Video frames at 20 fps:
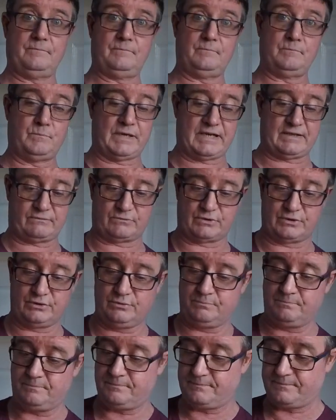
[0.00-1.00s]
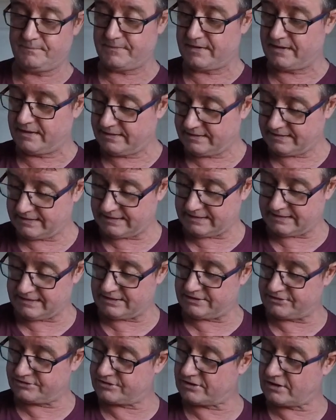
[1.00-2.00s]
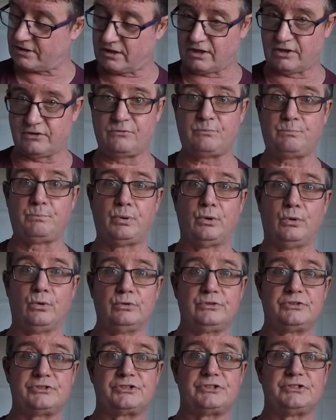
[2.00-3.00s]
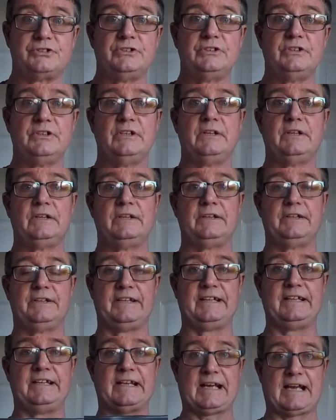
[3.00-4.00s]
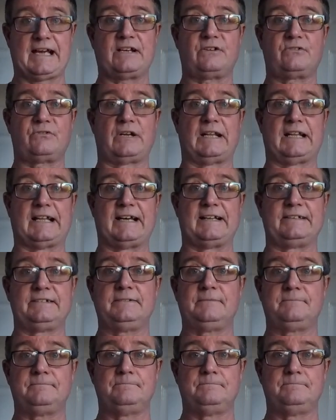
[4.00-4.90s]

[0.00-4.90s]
back room is I've put the Agrilan,